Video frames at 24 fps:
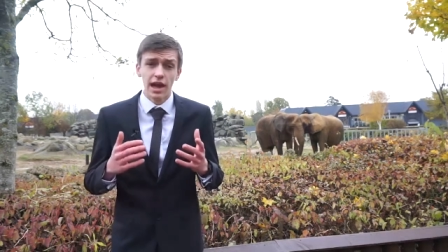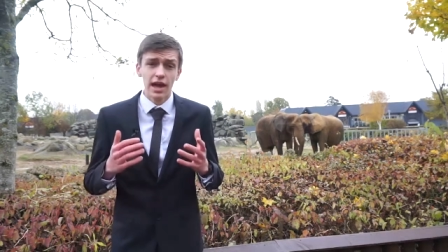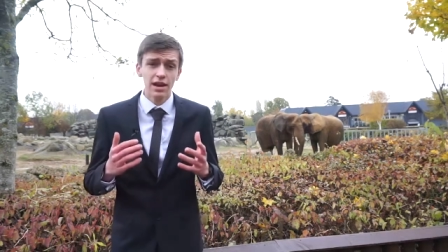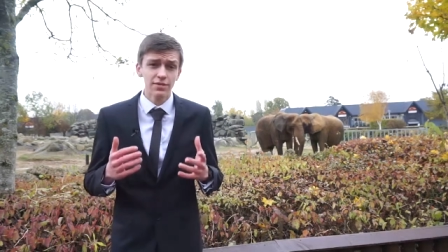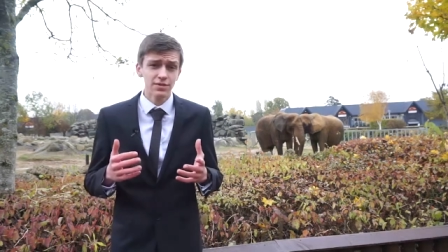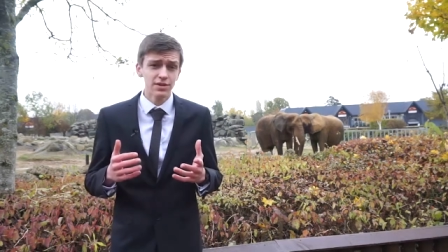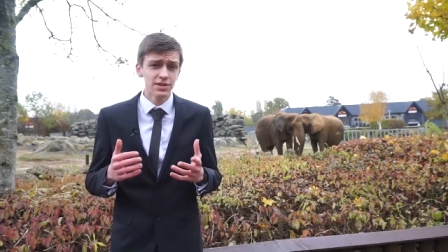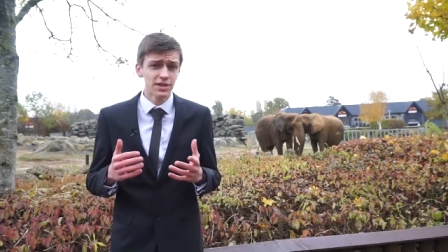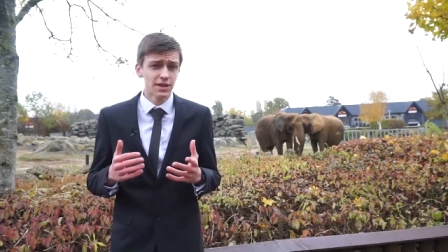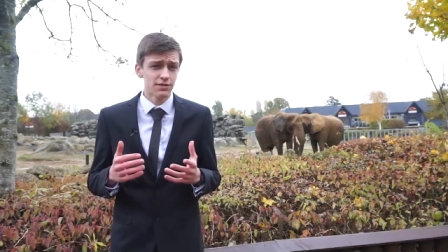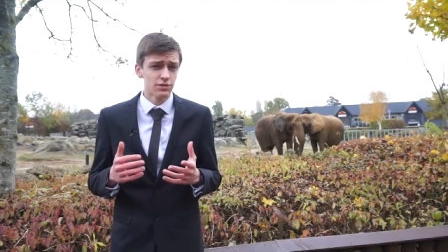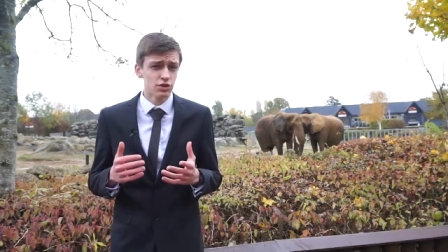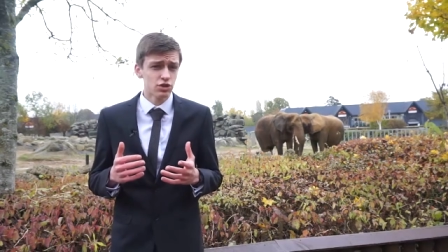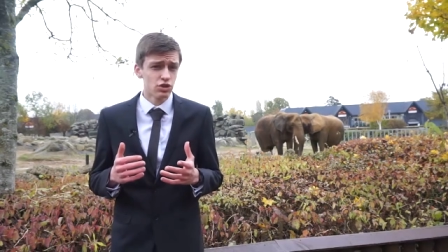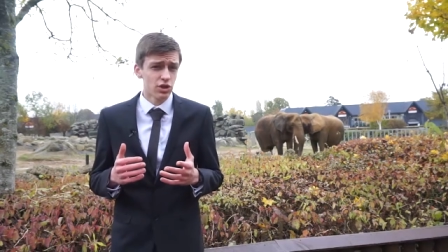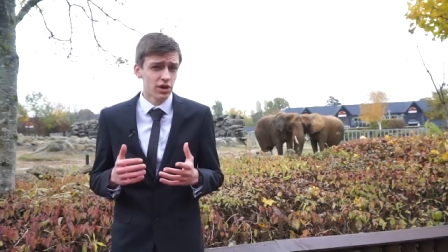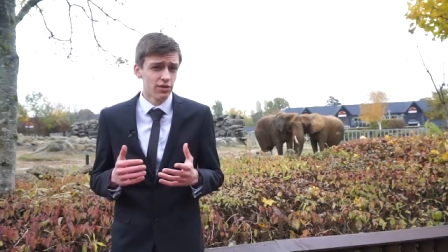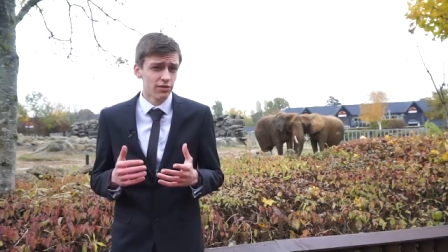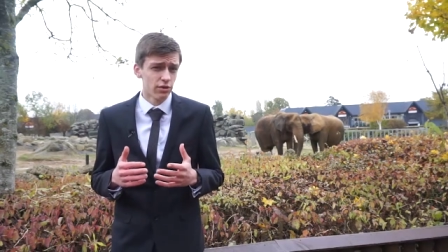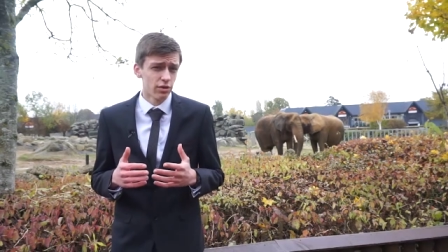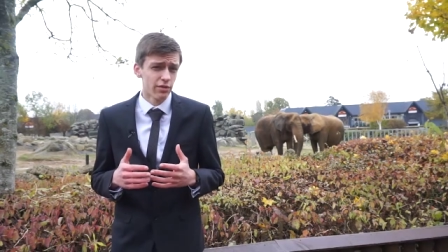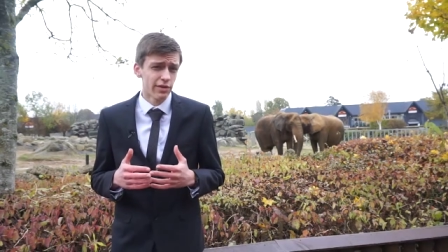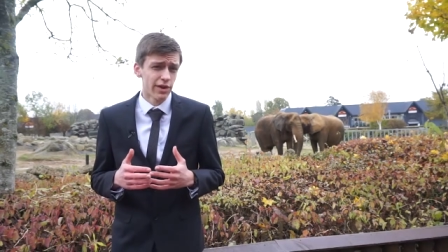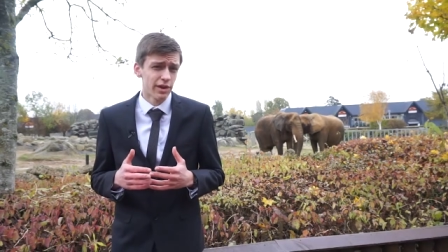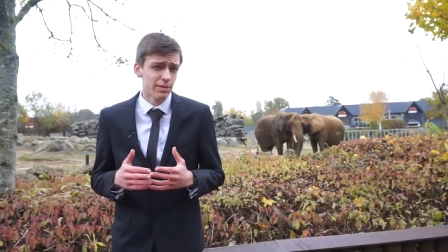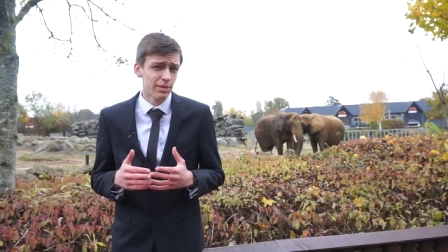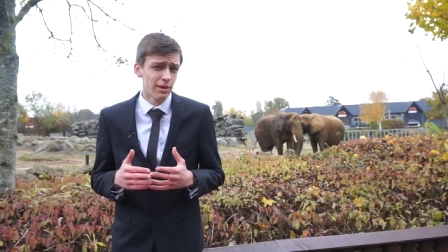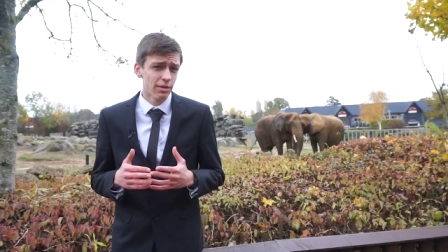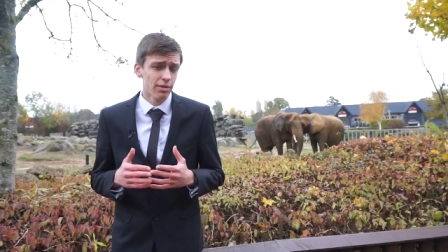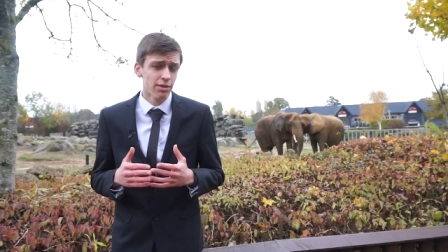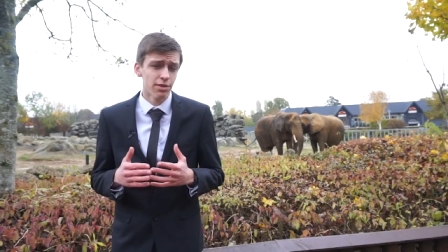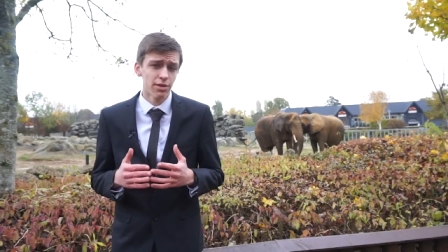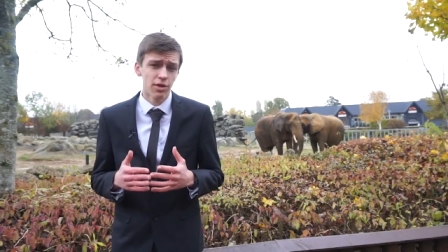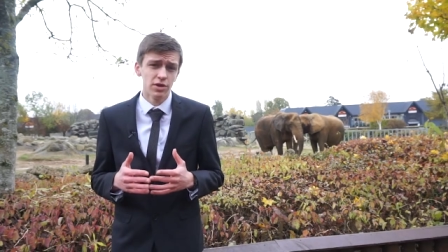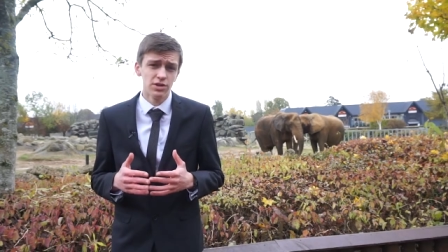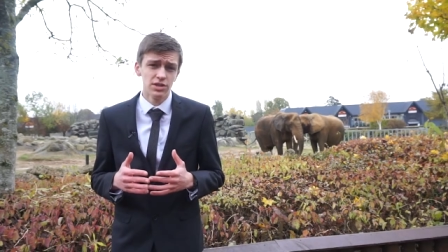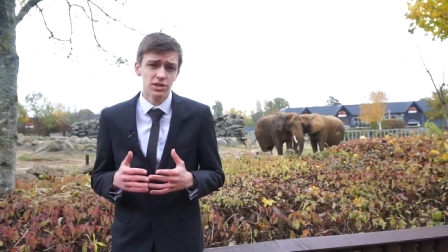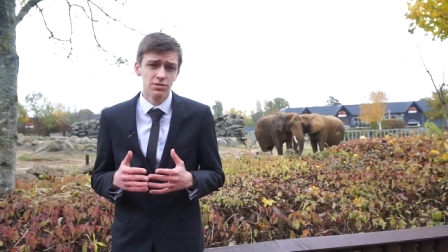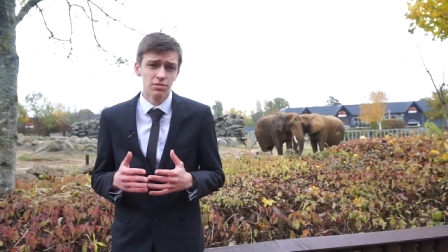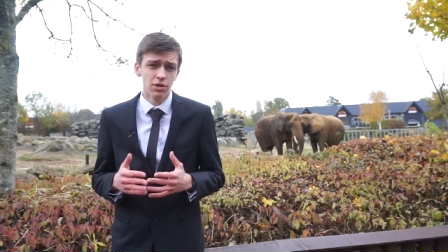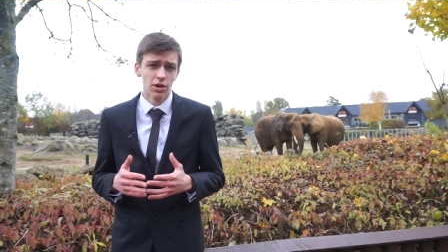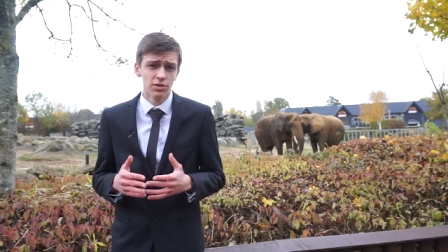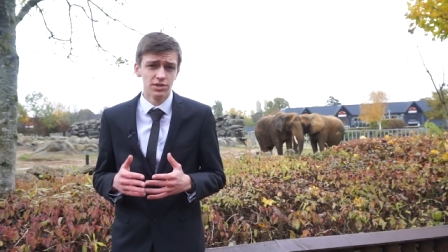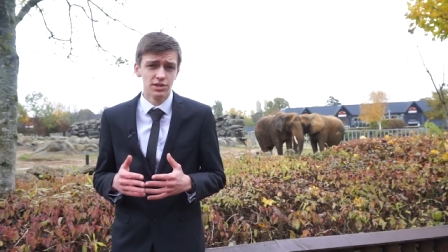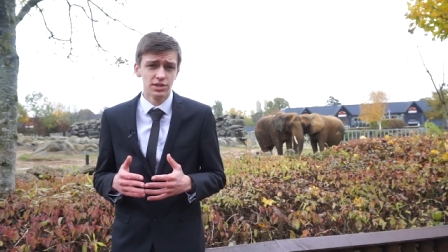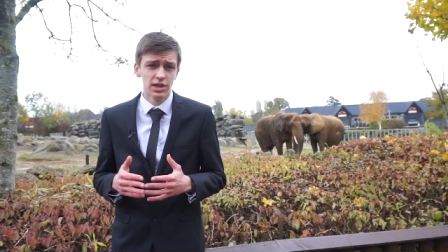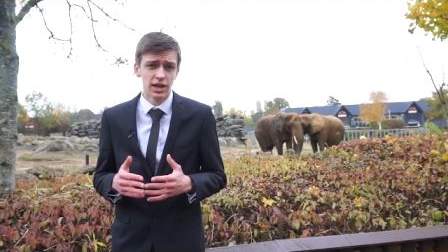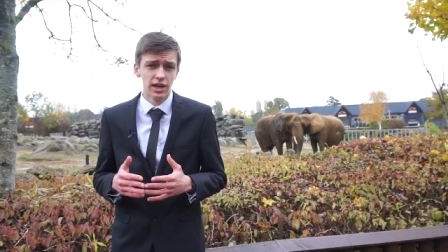Elephants have to travel around about 30
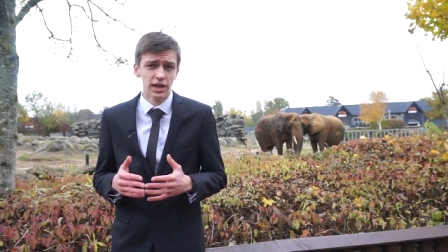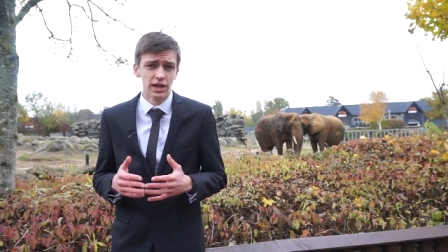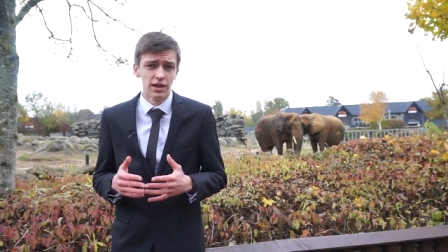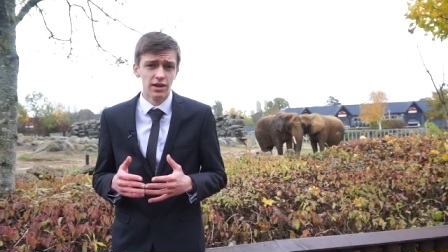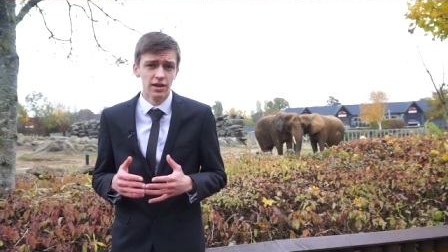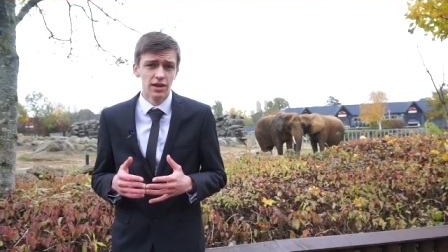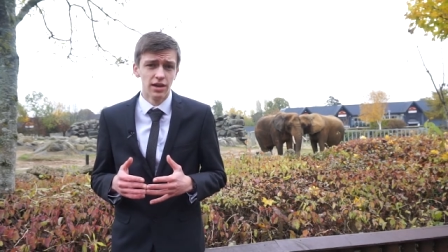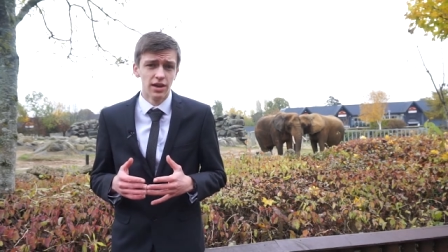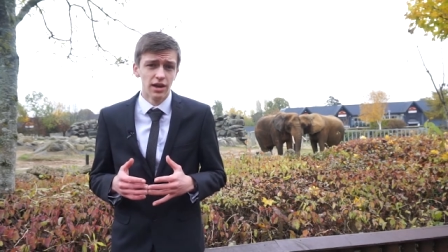miles a day,